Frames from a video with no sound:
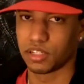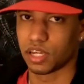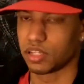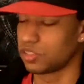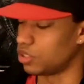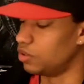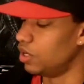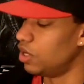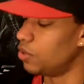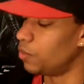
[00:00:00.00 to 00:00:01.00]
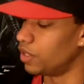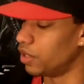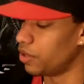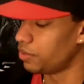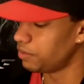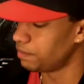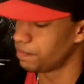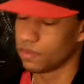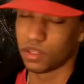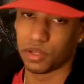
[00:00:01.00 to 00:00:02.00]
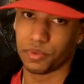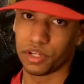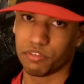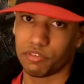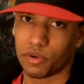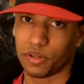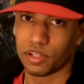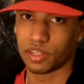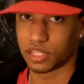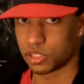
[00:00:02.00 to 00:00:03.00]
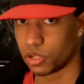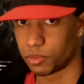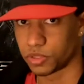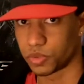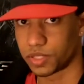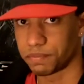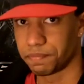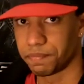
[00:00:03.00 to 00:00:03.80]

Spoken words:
Okay, so we load and we go forward. That's a normal swing.